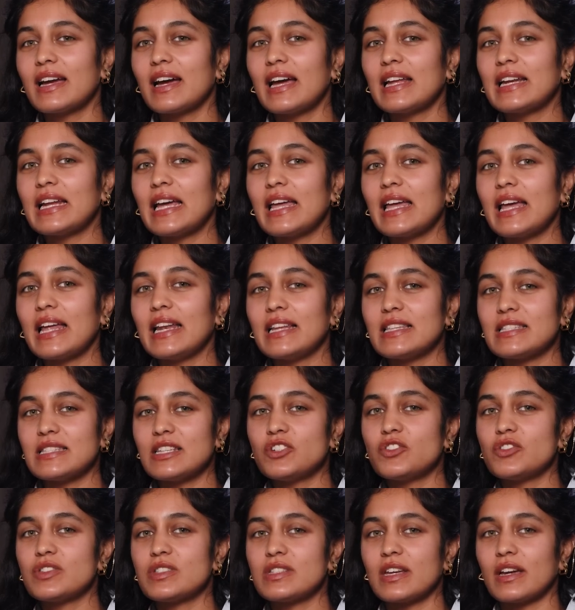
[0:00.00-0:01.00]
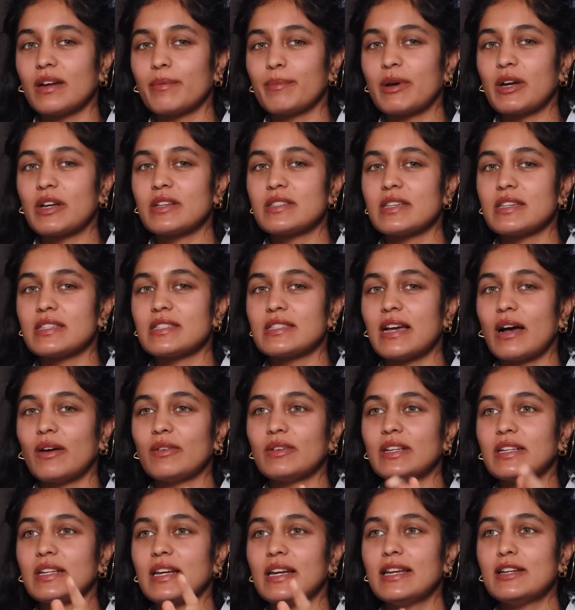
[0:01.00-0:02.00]
and it's interesting because it
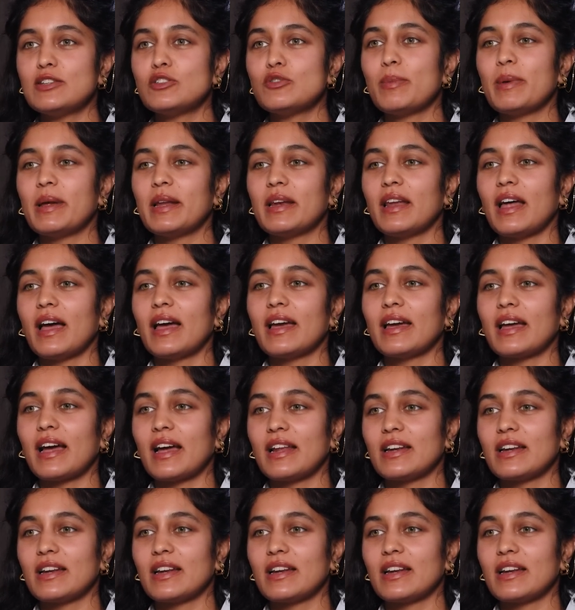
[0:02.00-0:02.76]
sounded a little bit like